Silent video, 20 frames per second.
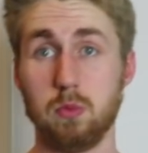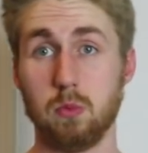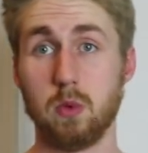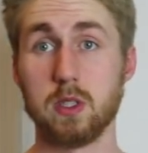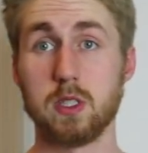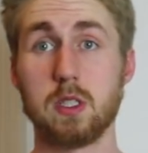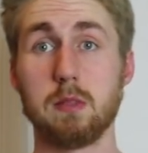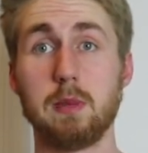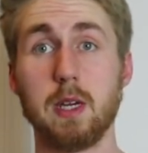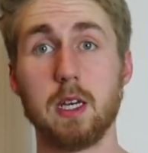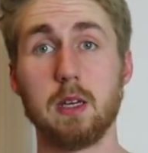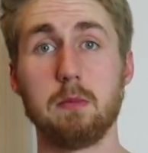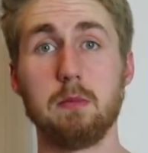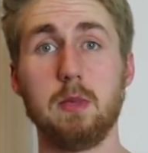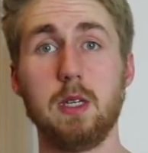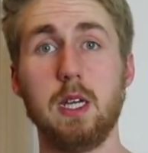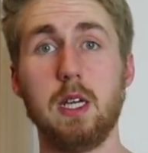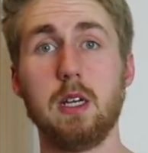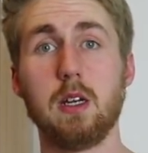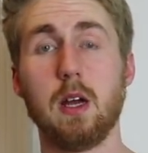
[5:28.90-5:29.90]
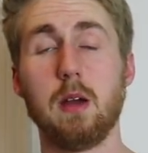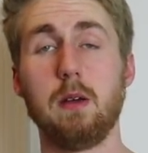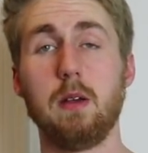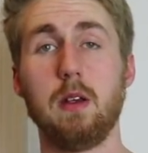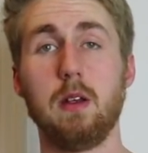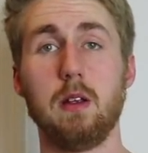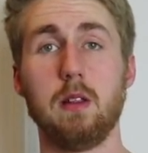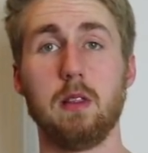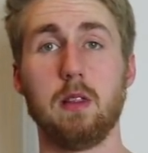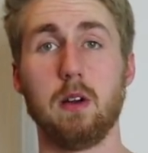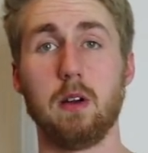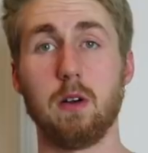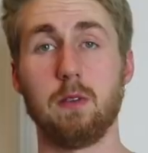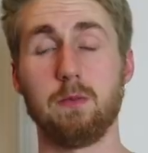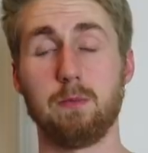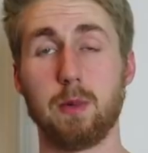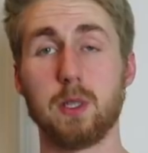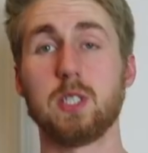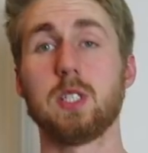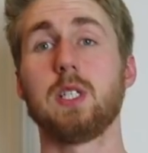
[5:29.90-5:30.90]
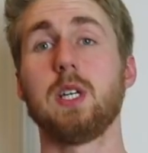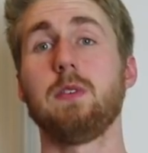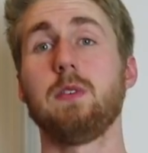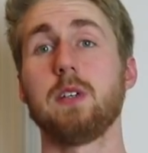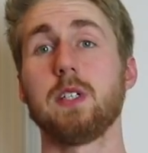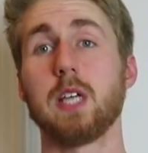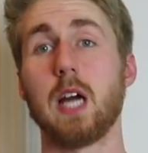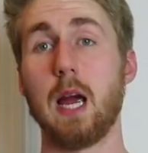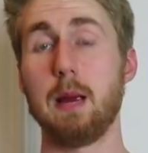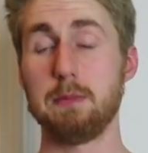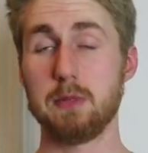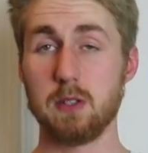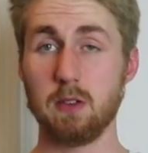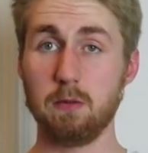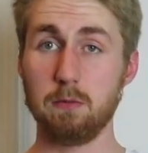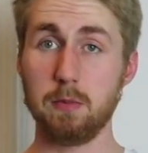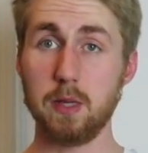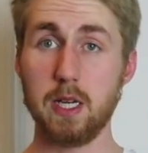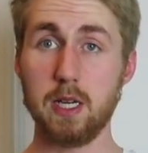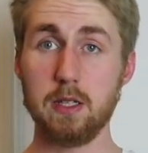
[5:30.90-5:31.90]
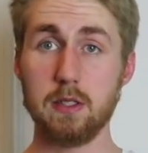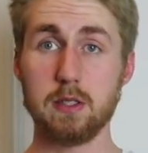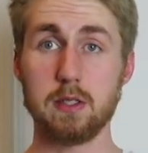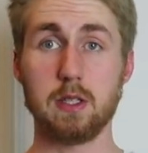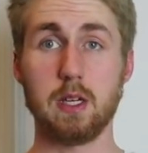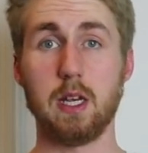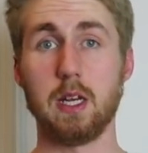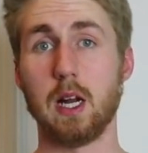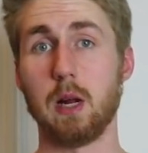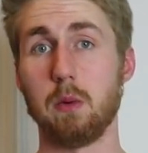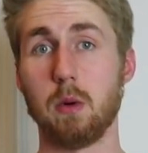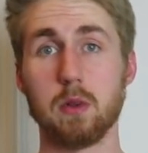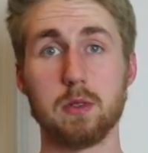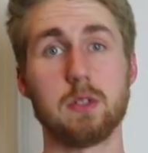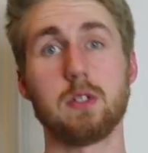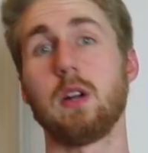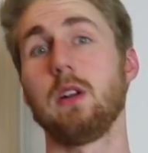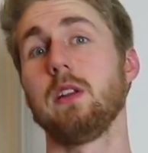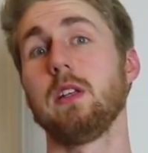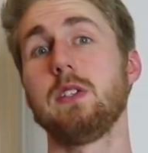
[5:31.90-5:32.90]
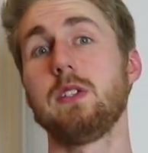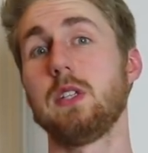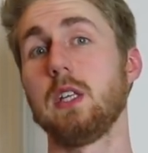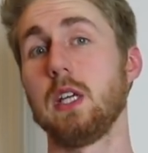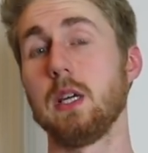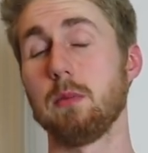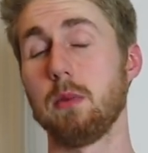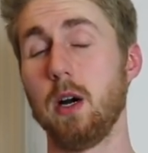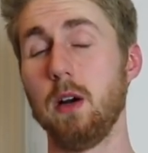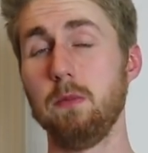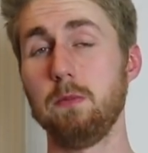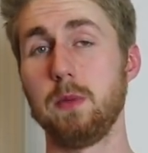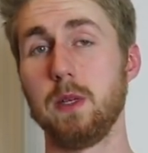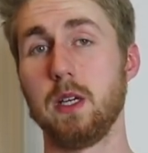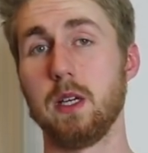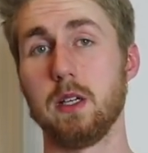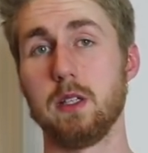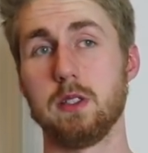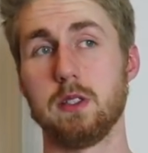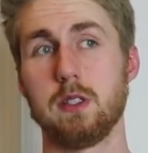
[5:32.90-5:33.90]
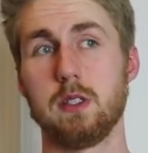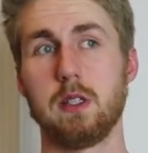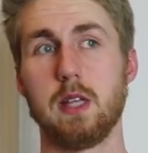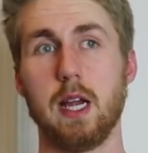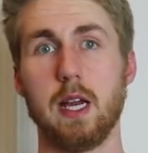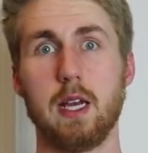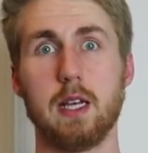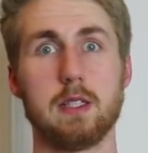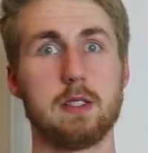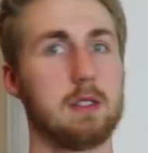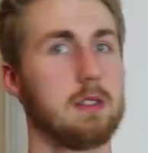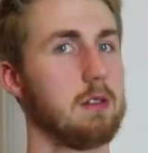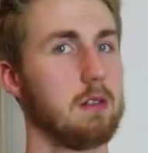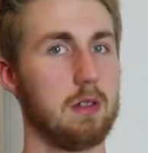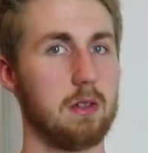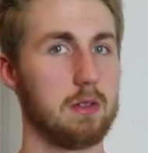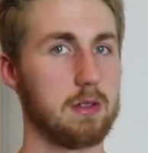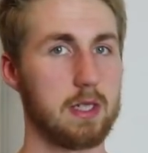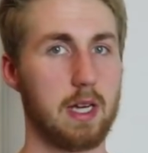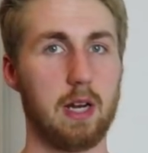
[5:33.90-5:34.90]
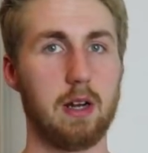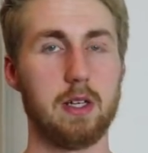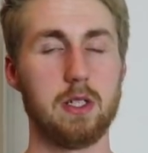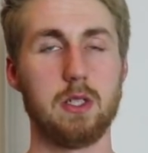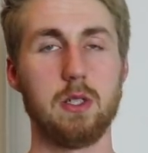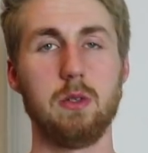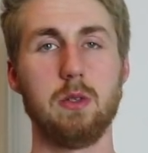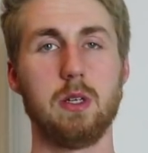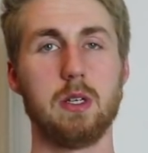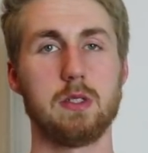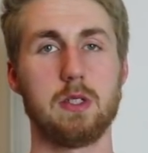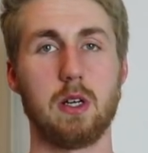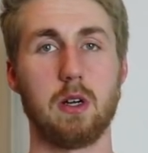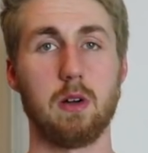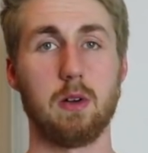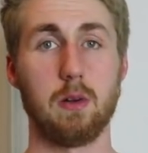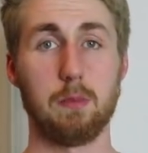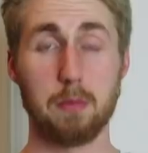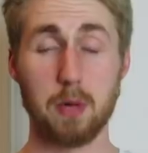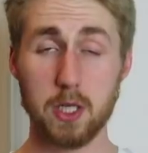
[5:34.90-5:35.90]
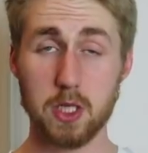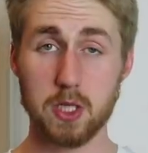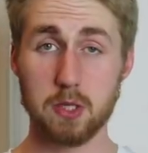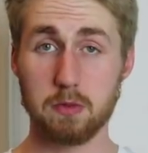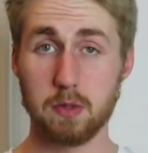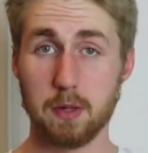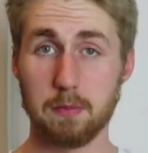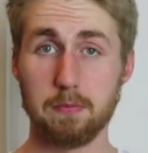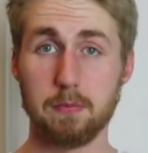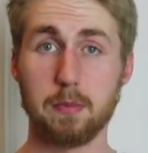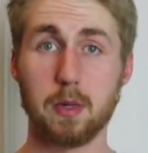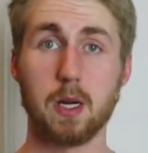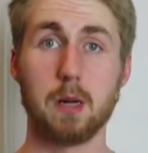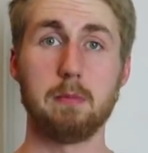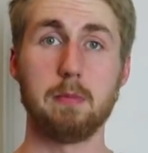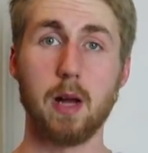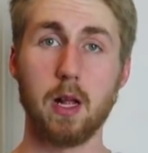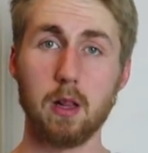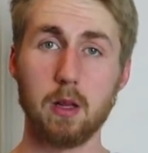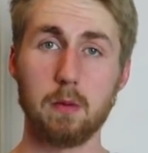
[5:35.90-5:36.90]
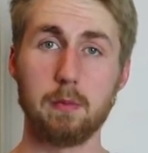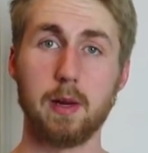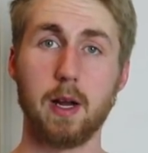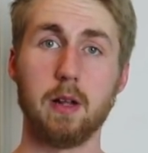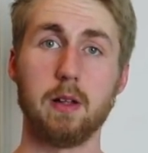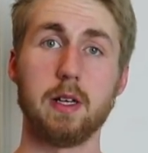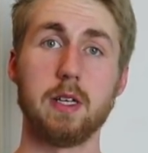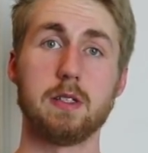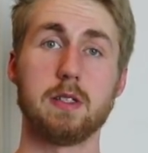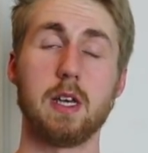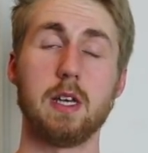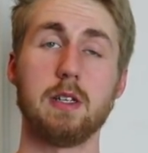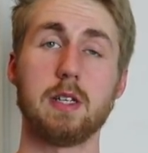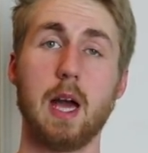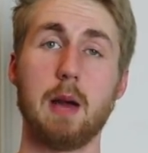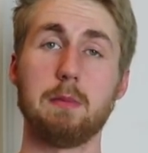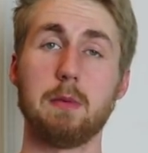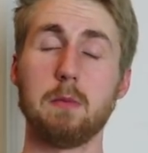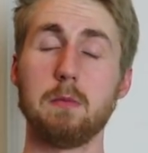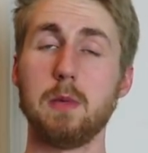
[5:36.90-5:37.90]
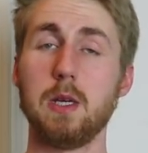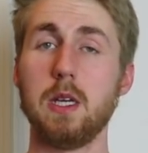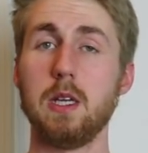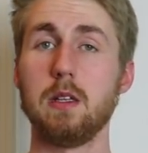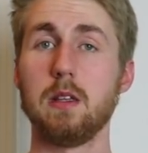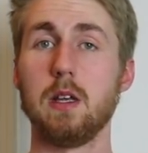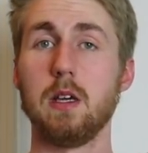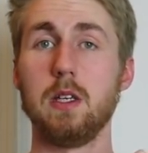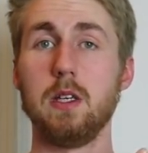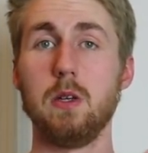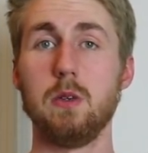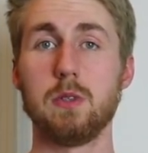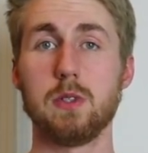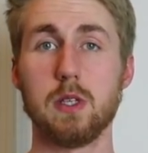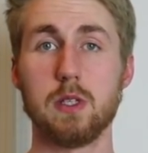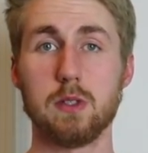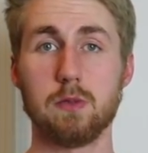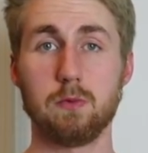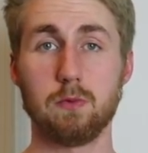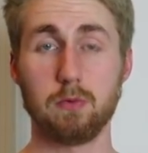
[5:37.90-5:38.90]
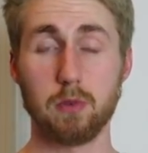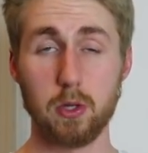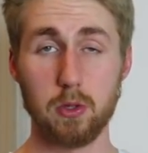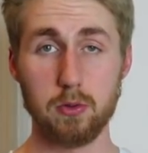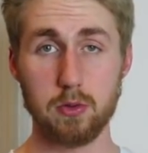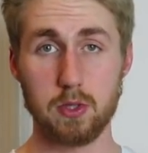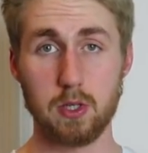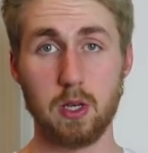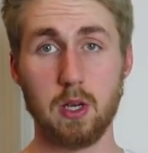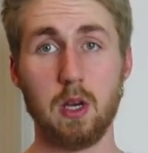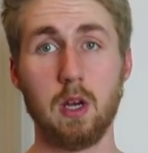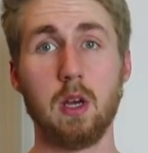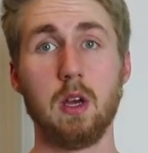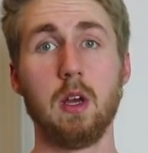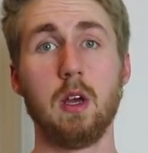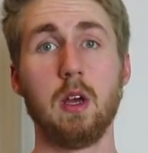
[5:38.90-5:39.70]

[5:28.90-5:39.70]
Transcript: wants to make a mead, a, there are a bunch of different types of meads, and I won't start listing them off because that gets a little scary too, because there are a bunch of them. But a melomel is a type of mead that uses fruit.